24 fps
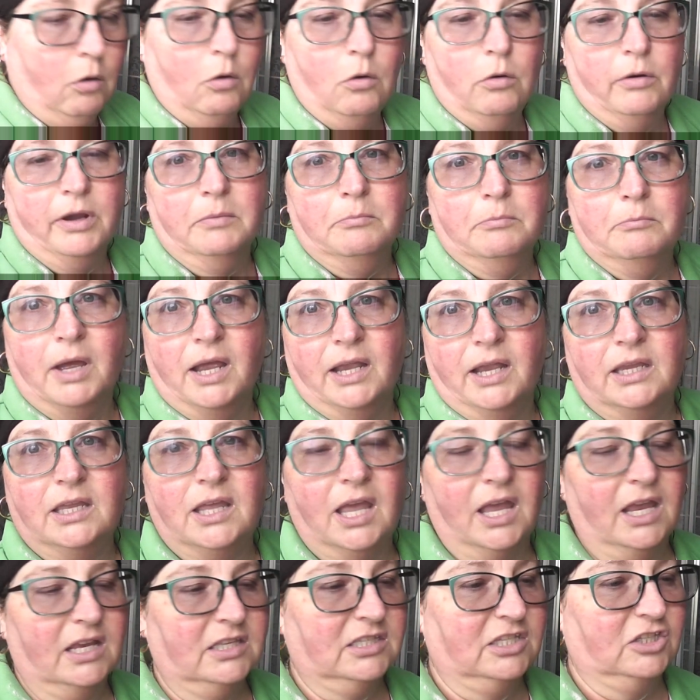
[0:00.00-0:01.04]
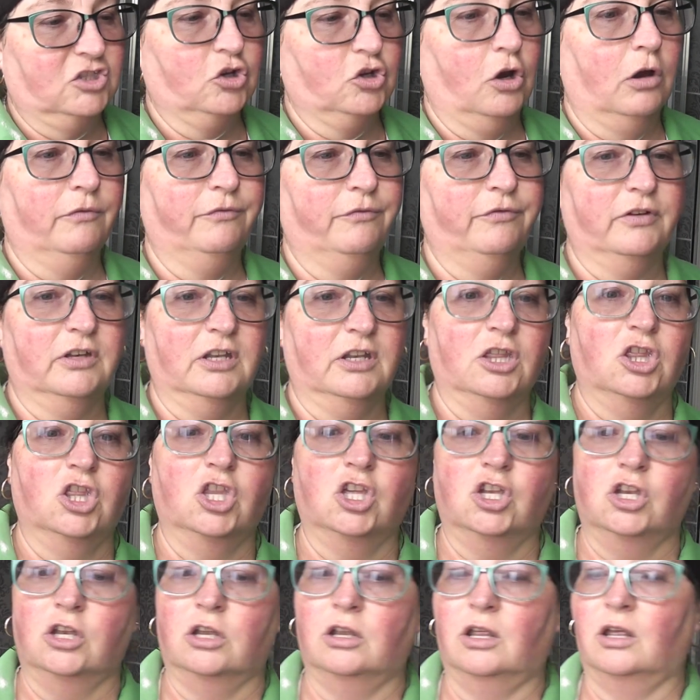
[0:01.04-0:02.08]
Or in my case, it's often in
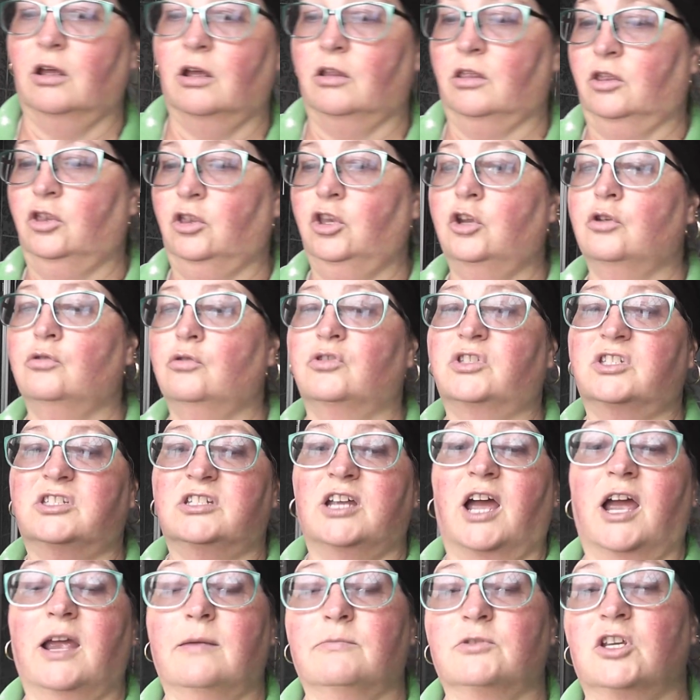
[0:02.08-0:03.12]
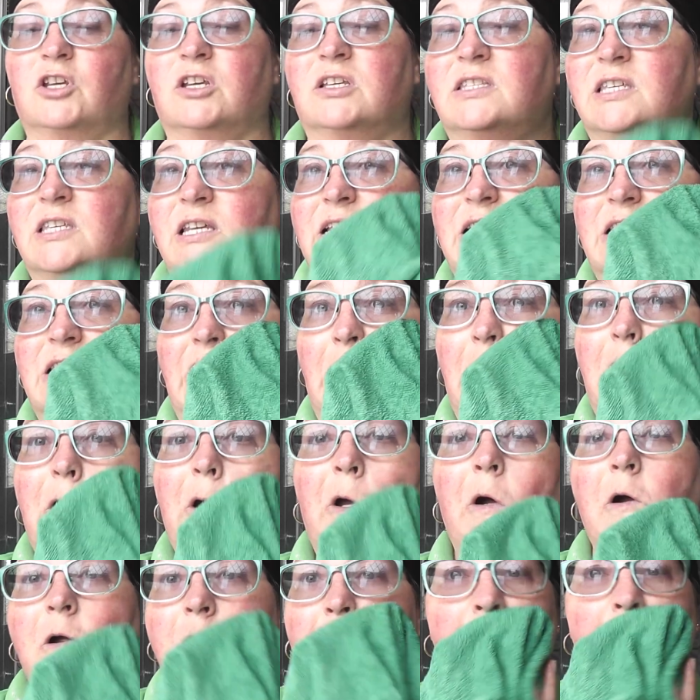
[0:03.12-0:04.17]
the news time, so 6
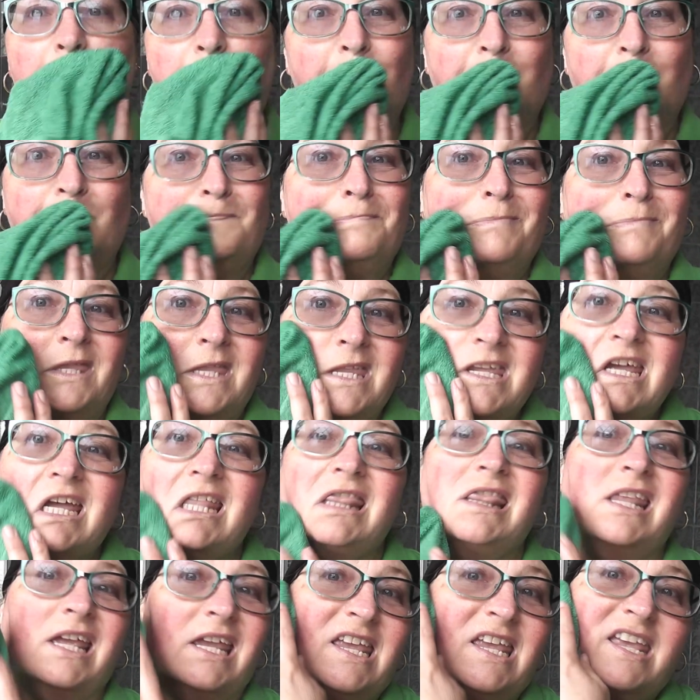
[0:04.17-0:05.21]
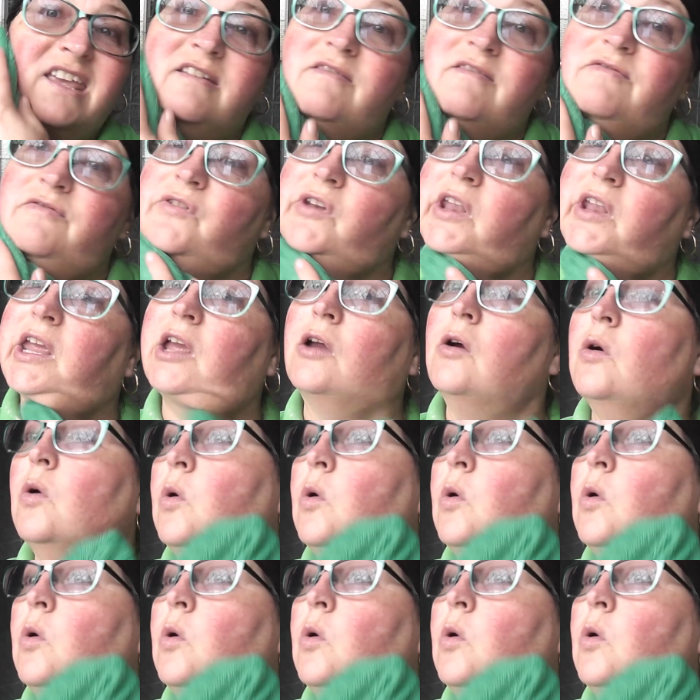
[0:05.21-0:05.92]
o'clock in the evening